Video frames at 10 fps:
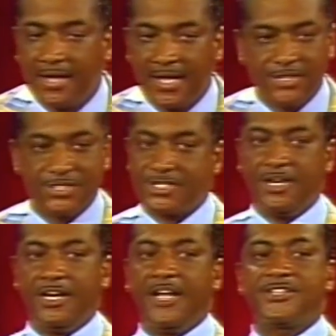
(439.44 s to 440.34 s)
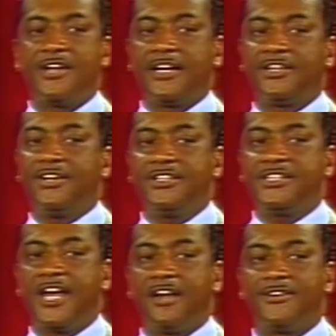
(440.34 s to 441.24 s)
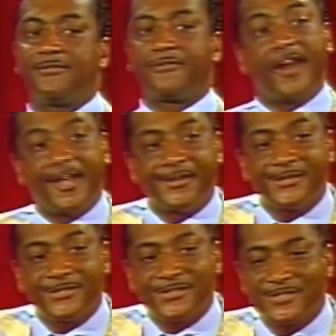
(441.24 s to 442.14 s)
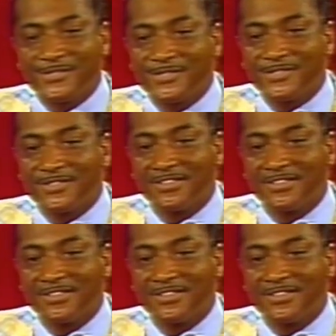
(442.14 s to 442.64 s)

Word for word: And certainly it's not good to tell your friends.